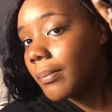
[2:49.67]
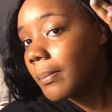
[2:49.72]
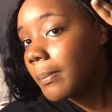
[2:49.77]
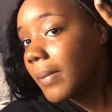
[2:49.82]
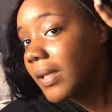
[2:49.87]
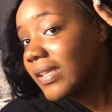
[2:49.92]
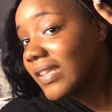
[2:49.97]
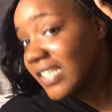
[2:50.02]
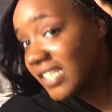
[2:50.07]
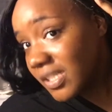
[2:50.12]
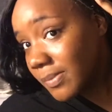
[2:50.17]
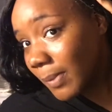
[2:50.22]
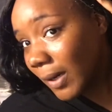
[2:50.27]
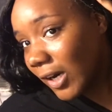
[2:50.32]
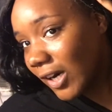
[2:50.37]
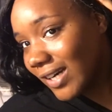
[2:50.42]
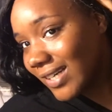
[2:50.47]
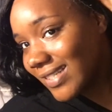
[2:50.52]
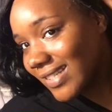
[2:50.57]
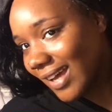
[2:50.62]
But this
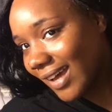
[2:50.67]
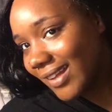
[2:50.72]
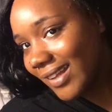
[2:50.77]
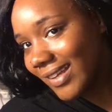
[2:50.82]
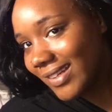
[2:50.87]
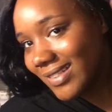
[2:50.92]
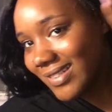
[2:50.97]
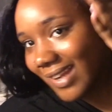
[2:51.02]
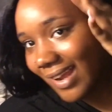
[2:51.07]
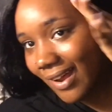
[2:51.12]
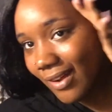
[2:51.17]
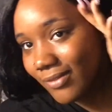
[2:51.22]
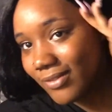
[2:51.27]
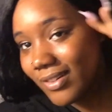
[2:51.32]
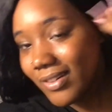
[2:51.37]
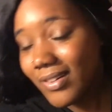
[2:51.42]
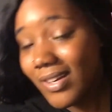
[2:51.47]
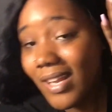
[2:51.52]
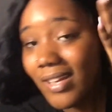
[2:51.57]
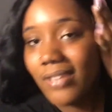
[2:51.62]
part is not laid down.
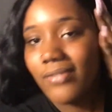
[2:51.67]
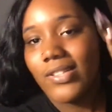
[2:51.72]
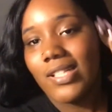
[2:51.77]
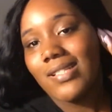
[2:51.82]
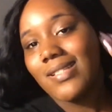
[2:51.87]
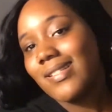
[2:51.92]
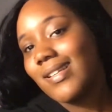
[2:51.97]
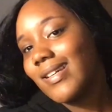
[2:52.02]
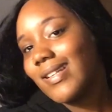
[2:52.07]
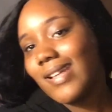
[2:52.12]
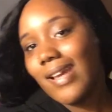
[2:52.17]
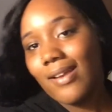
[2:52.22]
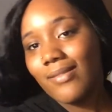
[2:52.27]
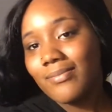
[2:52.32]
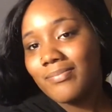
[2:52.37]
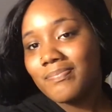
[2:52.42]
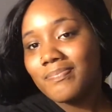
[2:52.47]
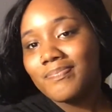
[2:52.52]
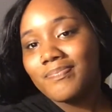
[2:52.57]
None of it's laid down,